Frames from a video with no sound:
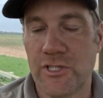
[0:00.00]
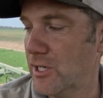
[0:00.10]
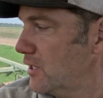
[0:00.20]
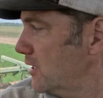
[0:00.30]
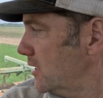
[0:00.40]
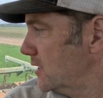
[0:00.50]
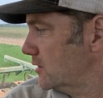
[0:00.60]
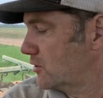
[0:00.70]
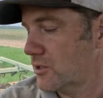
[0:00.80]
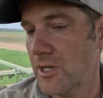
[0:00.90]

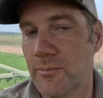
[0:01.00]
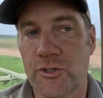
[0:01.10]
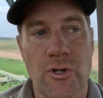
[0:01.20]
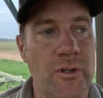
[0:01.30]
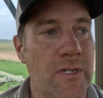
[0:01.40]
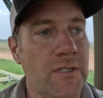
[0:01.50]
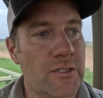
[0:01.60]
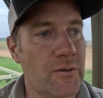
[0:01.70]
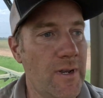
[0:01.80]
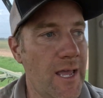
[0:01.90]
done subsoiling,
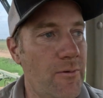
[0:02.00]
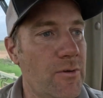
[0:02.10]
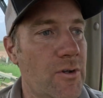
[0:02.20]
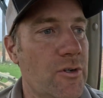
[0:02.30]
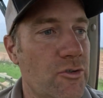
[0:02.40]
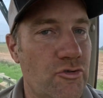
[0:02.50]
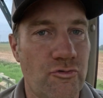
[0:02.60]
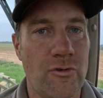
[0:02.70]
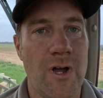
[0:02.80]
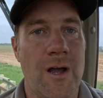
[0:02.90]
so now we're gonna
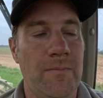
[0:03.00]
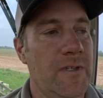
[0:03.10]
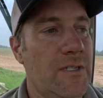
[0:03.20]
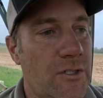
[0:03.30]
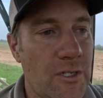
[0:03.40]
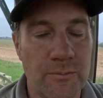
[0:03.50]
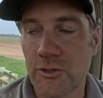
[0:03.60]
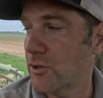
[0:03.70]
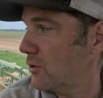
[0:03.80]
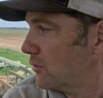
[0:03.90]
drop this
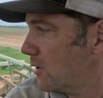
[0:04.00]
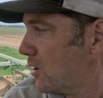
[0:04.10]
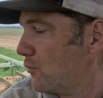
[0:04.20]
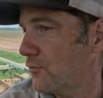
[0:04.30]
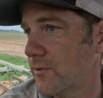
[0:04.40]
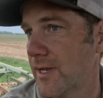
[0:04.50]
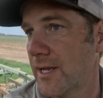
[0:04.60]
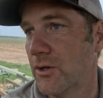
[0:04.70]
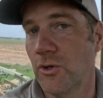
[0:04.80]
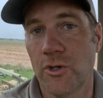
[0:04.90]
subsoiler off
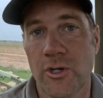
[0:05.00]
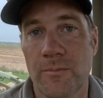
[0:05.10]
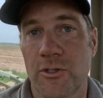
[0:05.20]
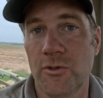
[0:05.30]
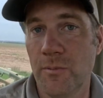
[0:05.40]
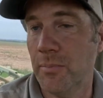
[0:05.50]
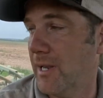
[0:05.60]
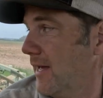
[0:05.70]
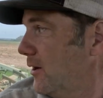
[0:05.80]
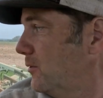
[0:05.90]
and hook up to the
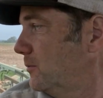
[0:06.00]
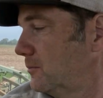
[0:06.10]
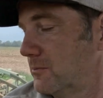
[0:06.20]
plow.